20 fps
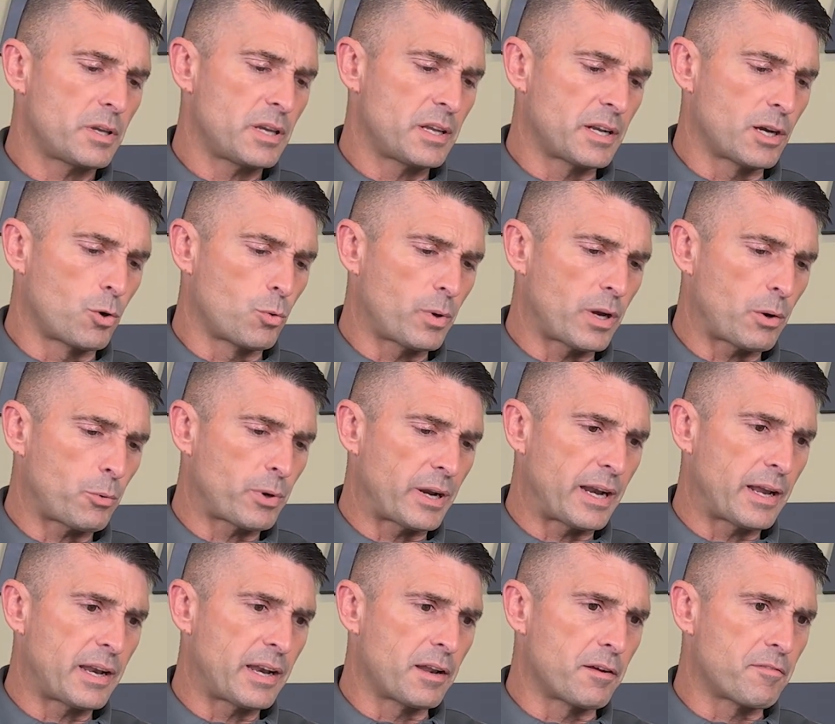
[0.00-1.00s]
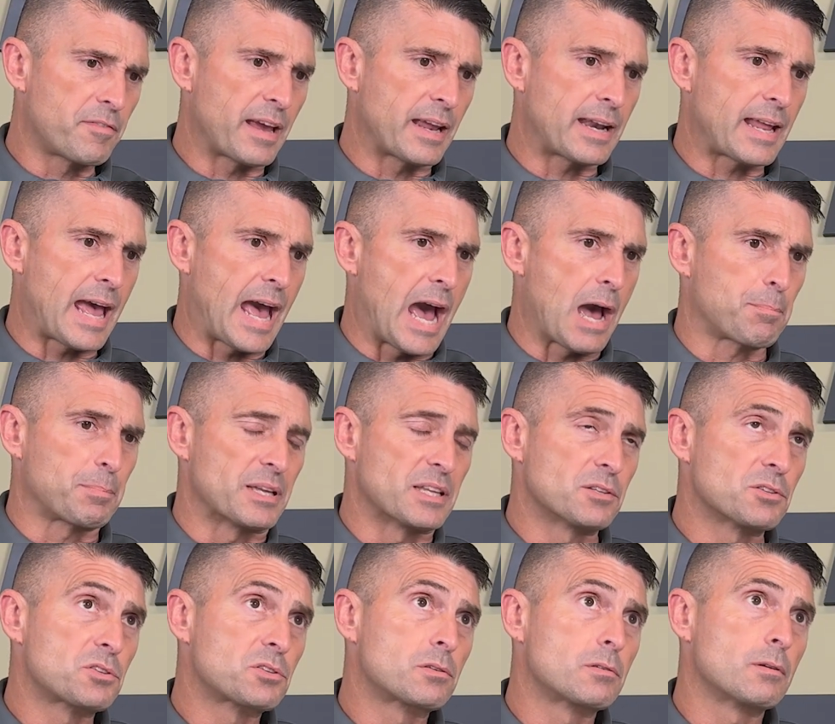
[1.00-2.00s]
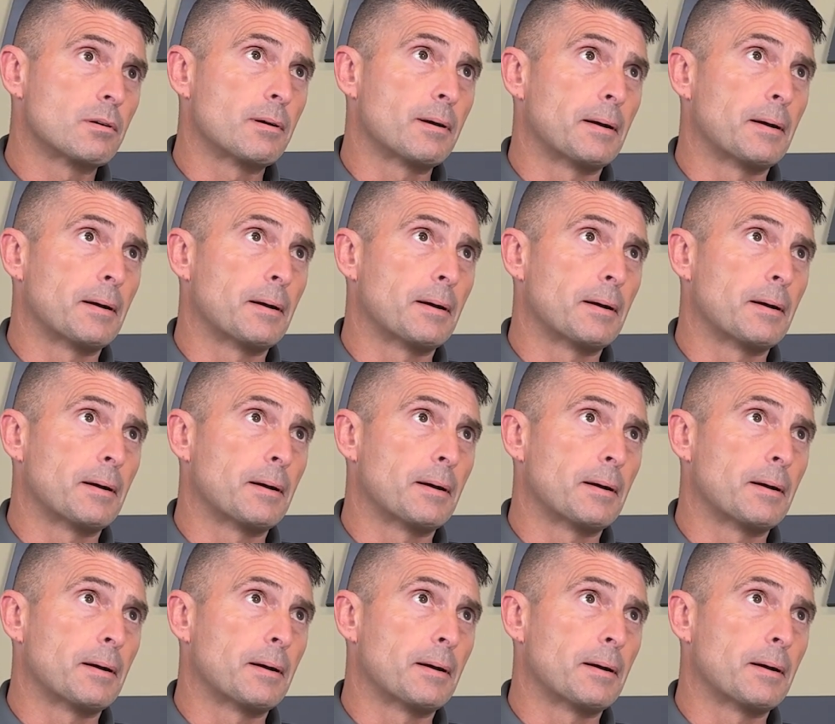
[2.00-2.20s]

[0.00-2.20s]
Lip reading: when an event happens,